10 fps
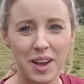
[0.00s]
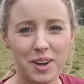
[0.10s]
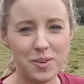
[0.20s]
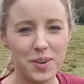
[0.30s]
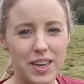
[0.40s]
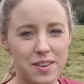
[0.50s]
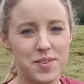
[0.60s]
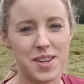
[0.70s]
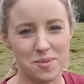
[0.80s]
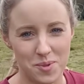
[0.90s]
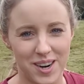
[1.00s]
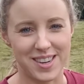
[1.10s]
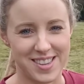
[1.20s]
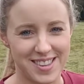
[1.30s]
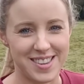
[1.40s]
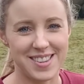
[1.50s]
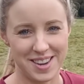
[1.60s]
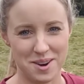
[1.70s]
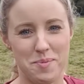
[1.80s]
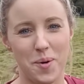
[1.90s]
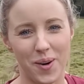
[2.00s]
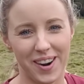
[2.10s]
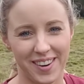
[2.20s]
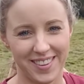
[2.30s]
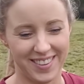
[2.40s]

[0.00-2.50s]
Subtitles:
who lives and works in Singapore.